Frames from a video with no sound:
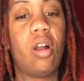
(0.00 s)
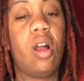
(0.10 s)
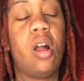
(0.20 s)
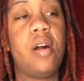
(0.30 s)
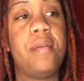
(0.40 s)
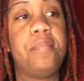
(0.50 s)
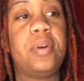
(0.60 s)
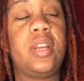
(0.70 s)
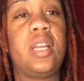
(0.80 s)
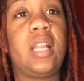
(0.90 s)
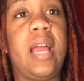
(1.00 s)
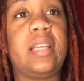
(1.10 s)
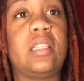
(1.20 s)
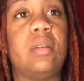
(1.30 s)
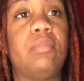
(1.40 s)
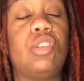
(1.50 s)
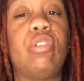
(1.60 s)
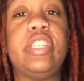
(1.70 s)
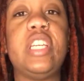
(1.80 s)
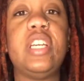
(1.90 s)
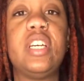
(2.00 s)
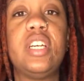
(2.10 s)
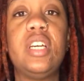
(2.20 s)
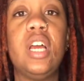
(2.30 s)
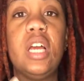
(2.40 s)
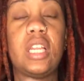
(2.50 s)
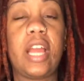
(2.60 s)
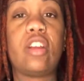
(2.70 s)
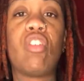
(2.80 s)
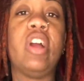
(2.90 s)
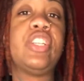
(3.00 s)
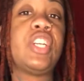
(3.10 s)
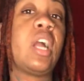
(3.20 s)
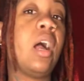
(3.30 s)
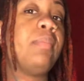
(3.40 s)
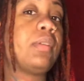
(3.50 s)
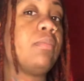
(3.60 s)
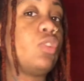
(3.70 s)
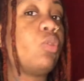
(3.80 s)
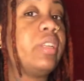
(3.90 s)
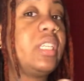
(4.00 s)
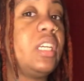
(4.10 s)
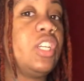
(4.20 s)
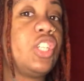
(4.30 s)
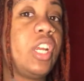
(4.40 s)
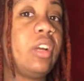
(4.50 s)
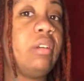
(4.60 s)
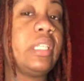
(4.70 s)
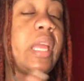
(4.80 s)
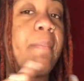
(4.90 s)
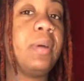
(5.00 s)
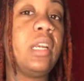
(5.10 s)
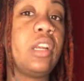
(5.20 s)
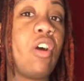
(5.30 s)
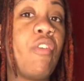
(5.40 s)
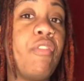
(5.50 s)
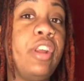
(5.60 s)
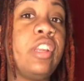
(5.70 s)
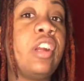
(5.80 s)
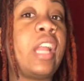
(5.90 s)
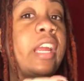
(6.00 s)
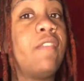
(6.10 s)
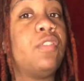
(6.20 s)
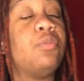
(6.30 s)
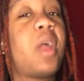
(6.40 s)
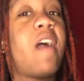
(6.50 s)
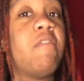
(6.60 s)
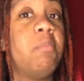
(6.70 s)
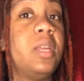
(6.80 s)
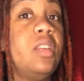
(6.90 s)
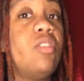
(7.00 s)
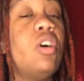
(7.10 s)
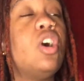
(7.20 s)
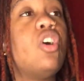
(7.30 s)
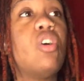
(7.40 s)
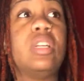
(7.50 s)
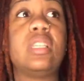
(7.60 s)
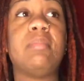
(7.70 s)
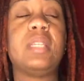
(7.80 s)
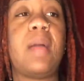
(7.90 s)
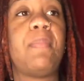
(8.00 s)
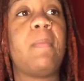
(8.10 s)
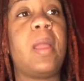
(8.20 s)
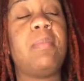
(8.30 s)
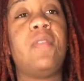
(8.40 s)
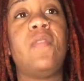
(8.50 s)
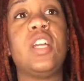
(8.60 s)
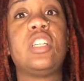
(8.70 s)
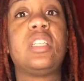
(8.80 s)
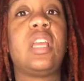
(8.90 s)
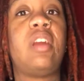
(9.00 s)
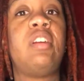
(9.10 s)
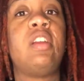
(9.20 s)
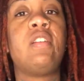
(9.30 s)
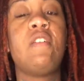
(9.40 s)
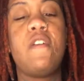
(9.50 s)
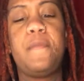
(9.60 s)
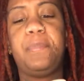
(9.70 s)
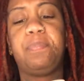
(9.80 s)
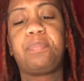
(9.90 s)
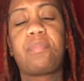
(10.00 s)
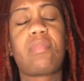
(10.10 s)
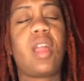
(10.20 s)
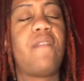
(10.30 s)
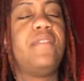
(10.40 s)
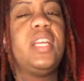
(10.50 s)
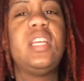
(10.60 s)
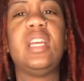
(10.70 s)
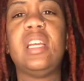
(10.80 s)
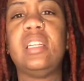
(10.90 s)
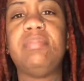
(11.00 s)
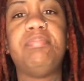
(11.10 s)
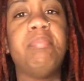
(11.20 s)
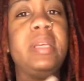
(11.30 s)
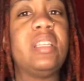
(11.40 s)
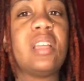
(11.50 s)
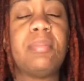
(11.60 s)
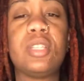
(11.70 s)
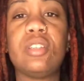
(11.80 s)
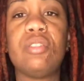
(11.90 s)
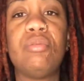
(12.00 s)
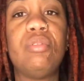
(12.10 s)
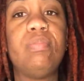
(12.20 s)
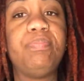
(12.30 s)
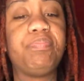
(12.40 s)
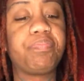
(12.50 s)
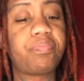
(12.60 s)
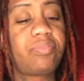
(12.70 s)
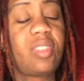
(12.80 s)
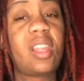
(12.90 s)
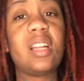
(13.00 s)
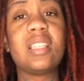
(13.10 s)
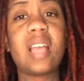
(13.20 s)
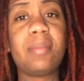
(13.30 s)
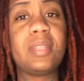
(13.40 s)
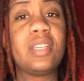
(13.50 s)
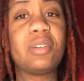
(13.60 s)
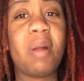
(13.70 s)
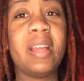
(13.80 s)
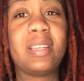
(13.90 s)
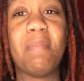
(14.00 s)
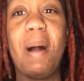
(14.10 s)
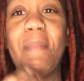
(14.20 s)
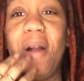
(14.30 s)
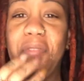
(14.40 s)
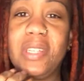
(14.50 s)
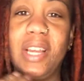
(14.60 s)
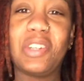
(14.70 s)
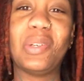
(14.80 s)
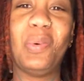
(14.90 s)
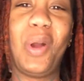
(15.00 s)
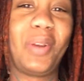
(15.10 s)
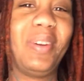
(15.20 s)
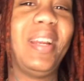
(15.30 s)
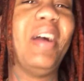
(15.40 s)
putting like some tortilla, like crunching up some tortilla shells and putting it over in there, like if you have meat or some type of maybe vegetarian, vegan meat substitute type situation. My mouth is extra watery now.